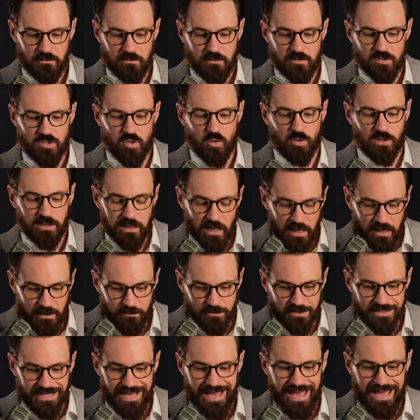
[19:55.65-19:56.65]
So
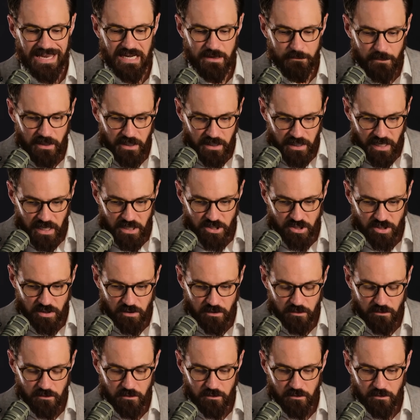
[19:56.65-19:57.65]
claims that any medication
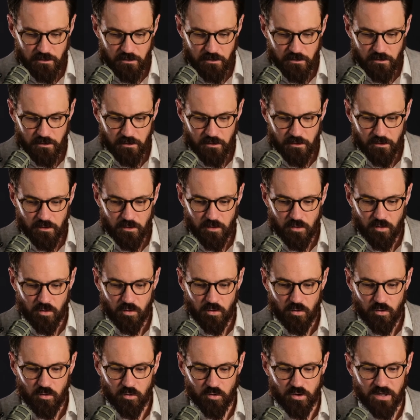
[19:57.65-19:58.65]

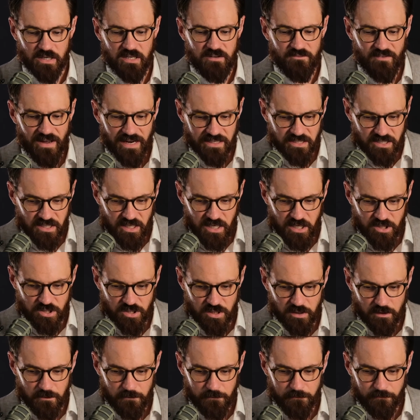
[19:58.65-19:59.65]
or any
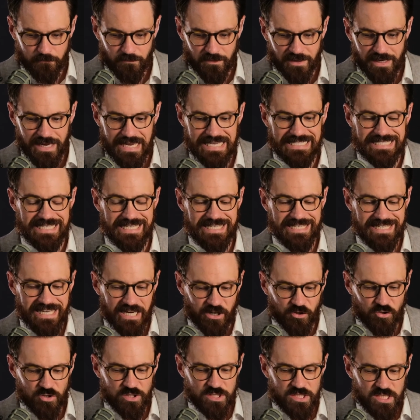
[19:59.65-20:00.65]
vaccination is a
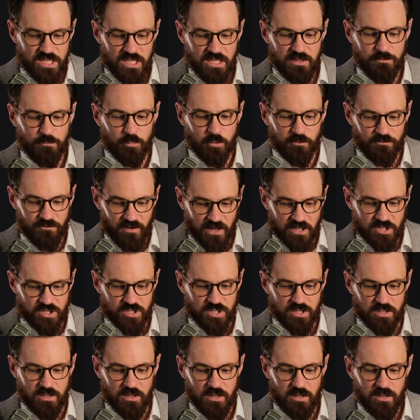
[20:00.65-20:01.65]
guaranteed
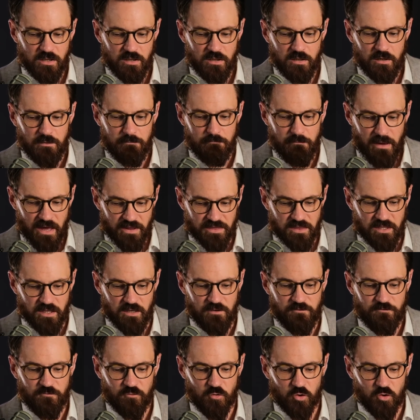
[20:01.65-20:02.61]
prevention method for